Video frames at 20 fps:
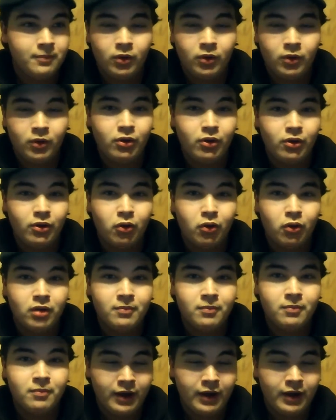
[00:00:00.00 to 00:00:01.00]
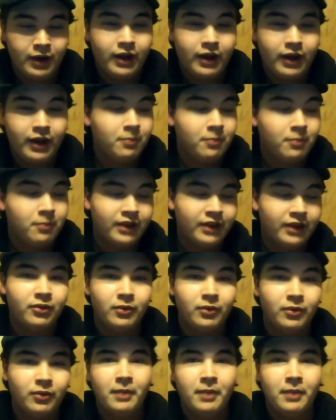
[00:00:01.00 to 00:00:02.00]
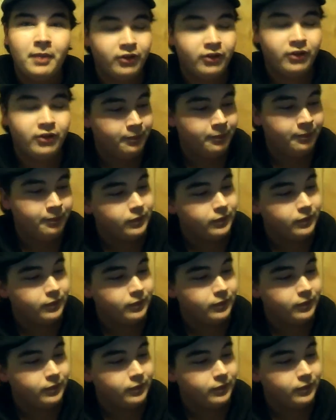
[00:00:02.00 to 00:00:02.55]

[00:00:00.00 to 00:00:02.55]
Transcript: or don't Google him, I don't care, but that's who he's based on.